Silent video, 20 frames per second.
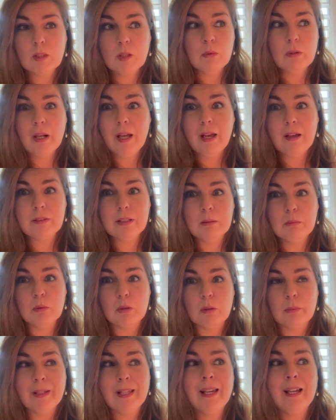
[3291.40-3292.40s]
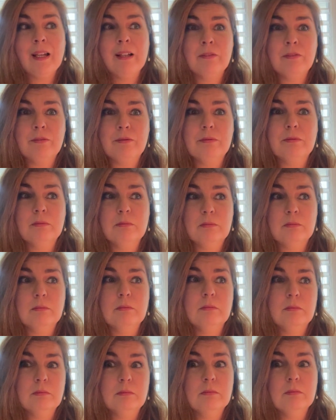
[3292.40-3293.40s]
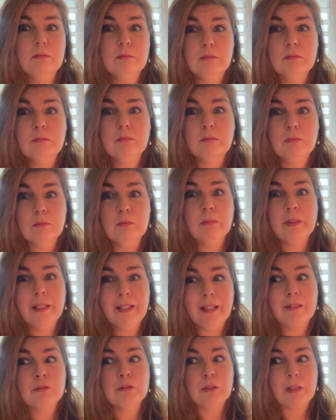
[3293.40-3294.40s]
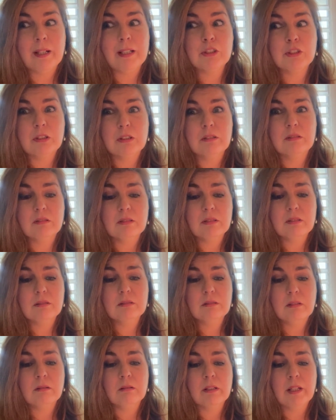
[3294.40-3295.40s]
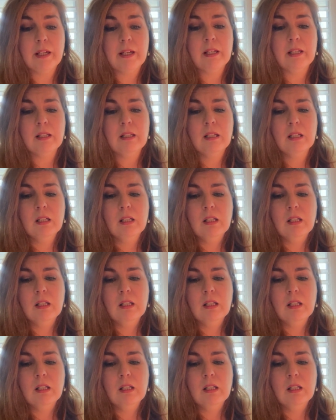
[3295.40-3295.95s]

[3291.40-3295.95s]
We don't have anymore. We have, we have drag shows. Okay.